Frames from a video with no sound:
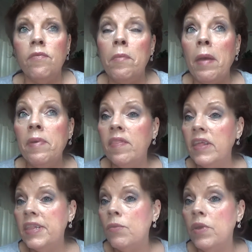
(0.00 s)
Maybe
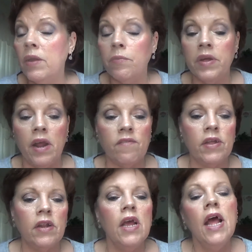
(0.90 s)
this will get rid of
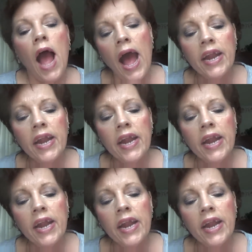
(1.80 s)
it.